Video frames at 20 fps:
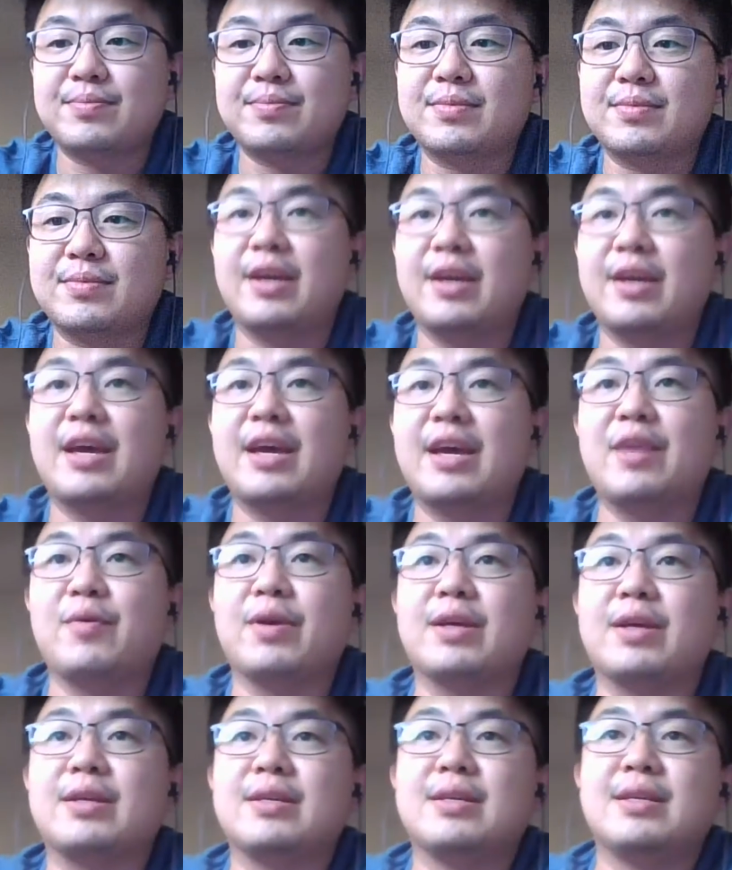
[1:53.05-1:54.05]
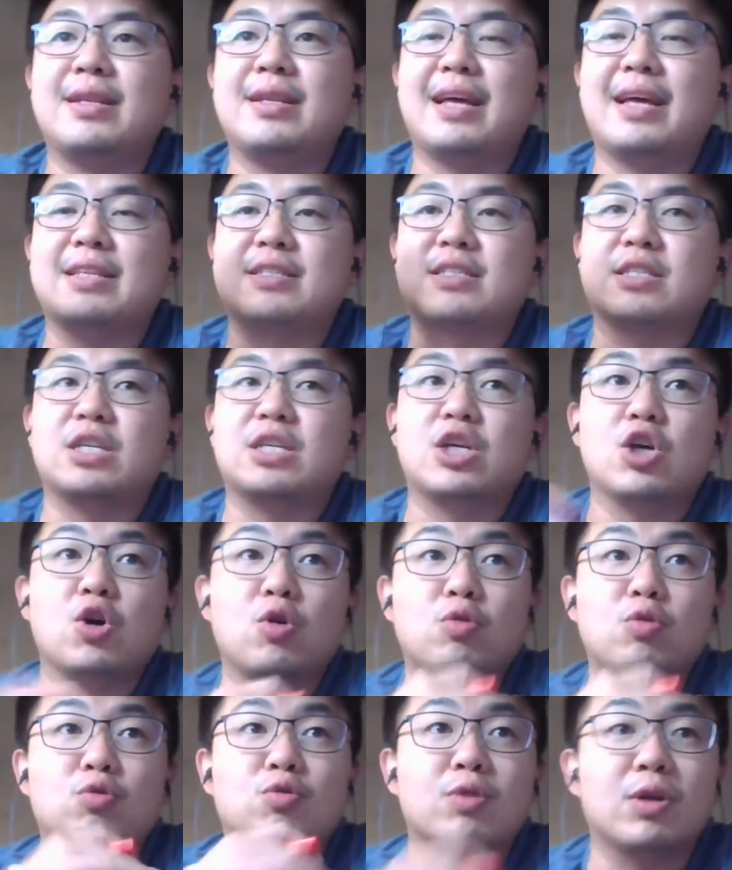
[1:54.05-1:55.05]
Okay. Anyway, let's
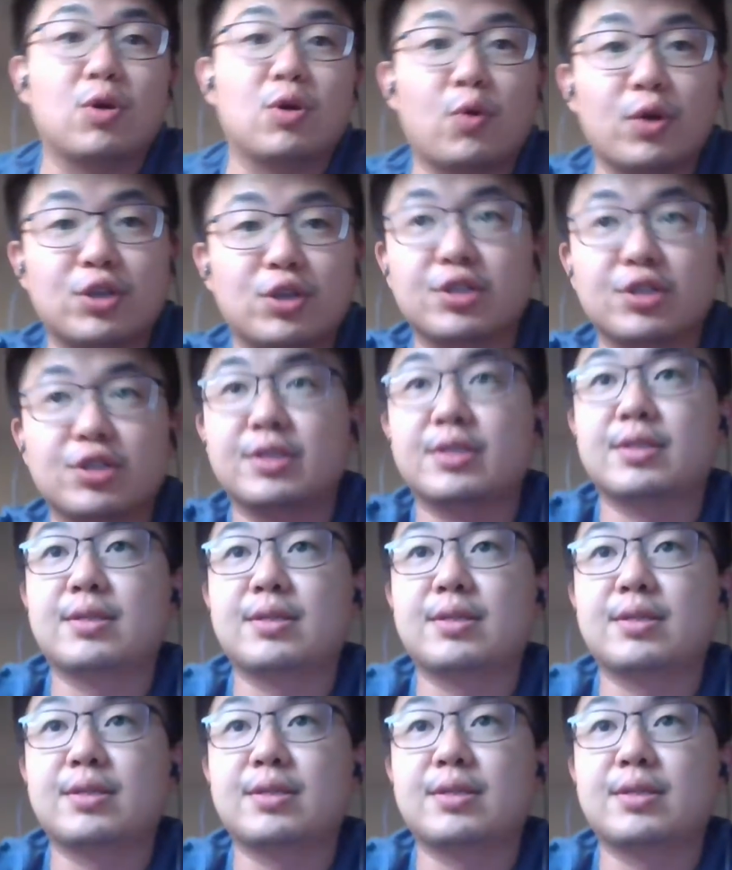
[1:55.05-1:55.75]
go to the questions.